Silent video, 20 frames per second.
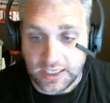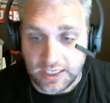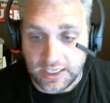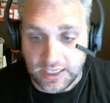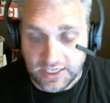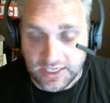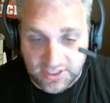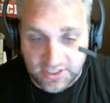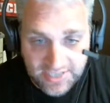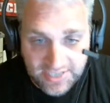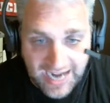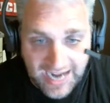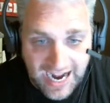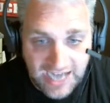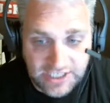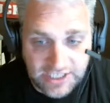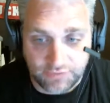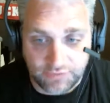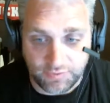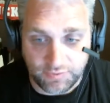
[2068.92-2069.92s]
It's
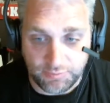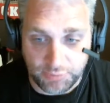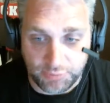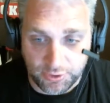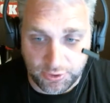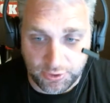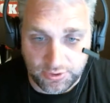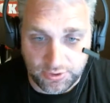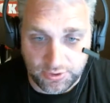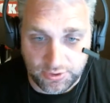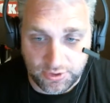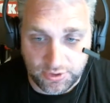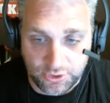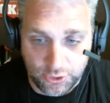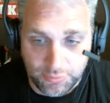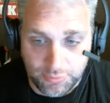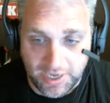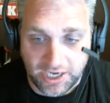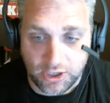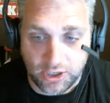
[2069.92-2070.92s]
attached with Bluetooth
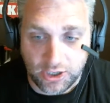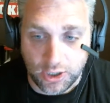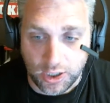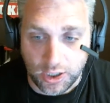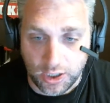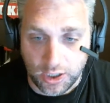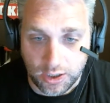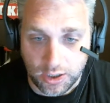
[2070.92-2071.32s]
to my car.